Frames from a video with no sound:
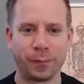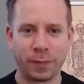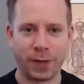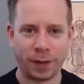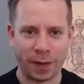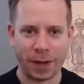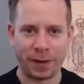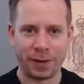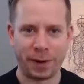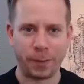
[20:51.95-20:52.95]
Take that
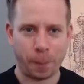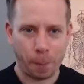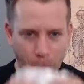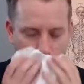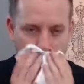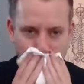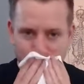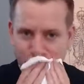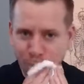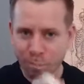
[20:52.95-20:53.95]
hand out,
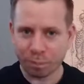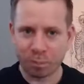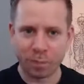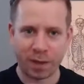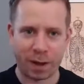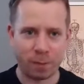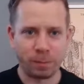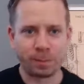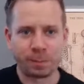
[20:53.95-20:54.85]
down,